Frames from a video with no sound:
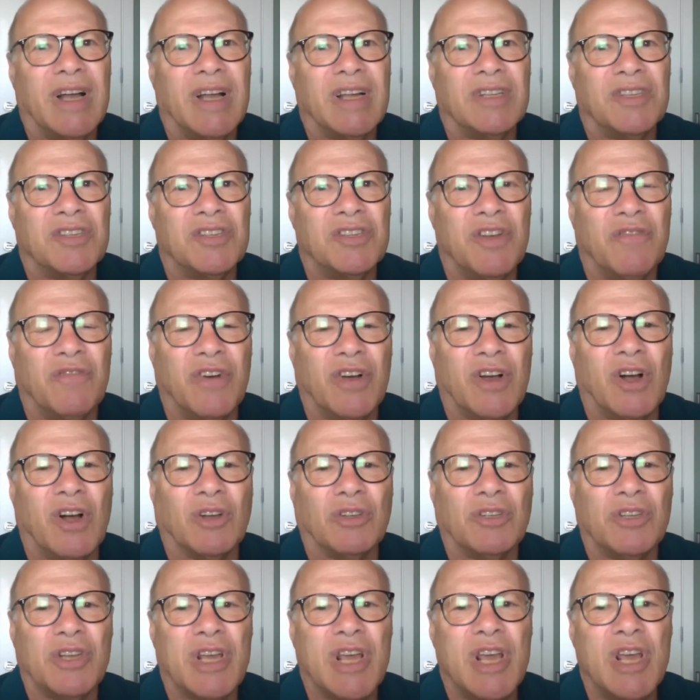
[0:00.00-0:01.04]
it's
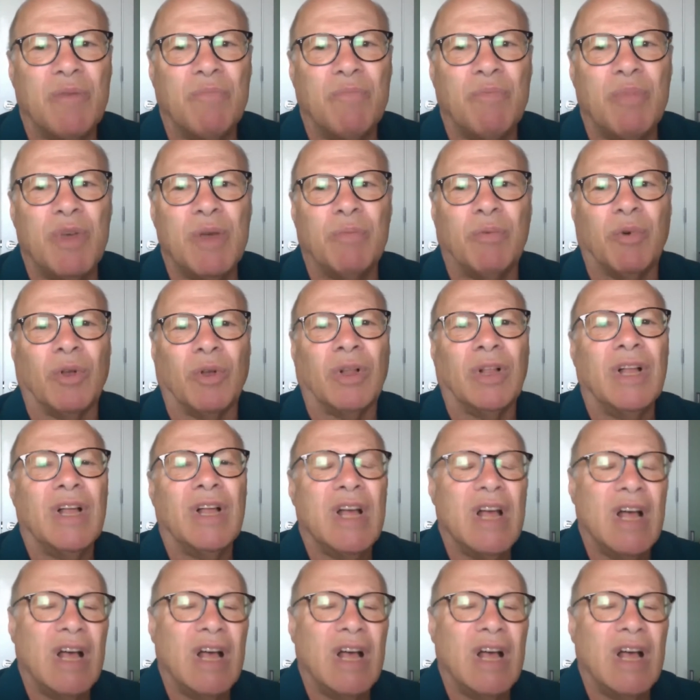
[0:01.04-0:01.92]
difficult to keep people